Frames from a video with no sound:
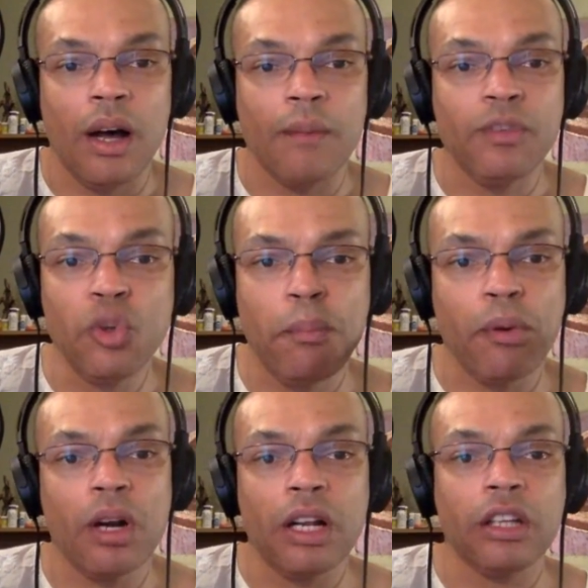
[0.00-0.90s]

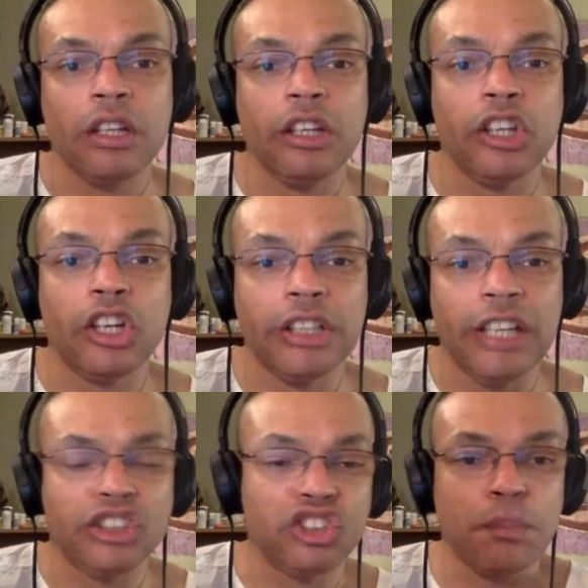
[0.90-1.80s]
super
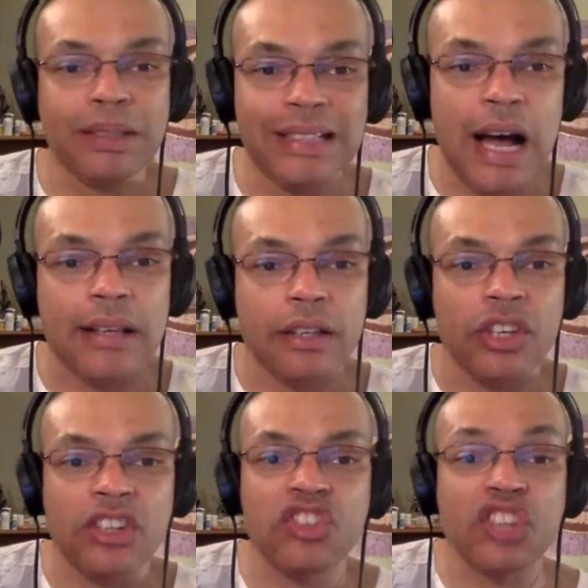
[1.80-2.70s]
learning, super knowledge,
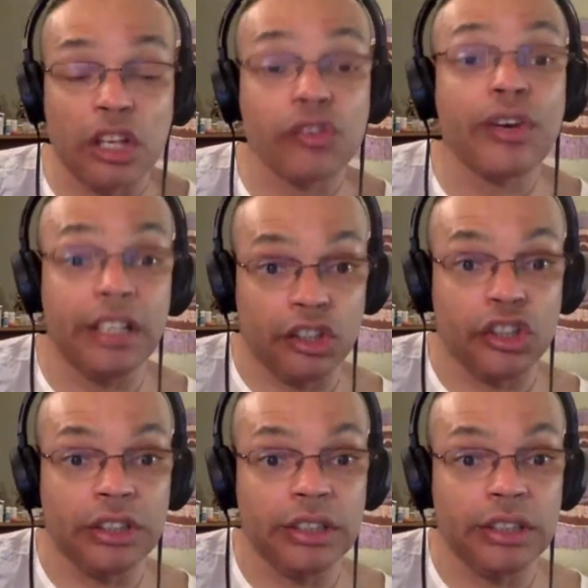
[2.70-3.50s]
accelerated learning.